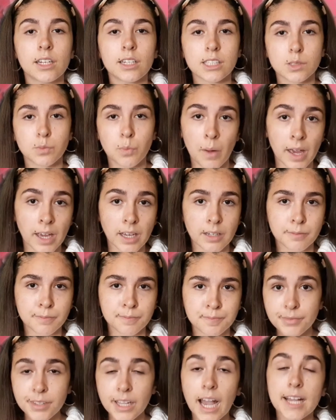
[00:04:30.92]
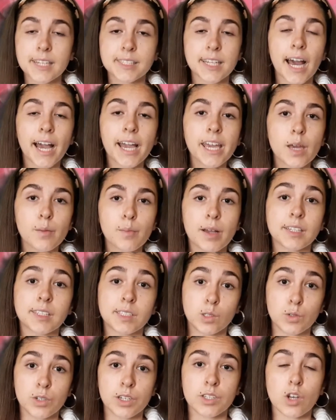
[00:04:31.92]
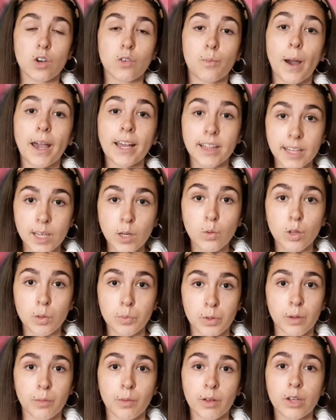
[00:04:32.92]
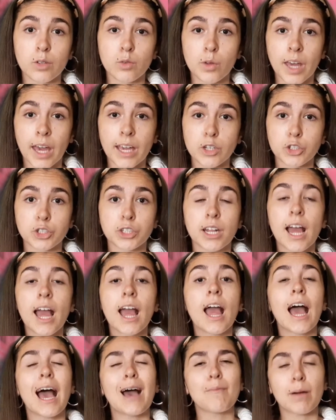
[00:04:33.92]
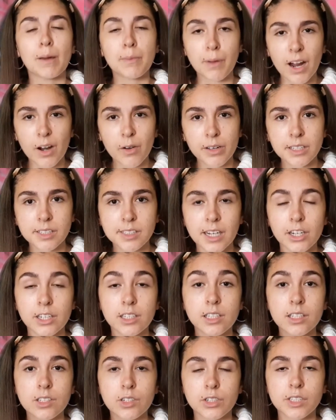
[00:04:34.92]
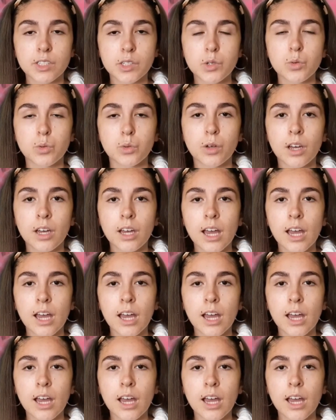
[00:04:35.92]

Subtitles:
Spain. As I am a student of bilingual primary education and my parents are teachers too,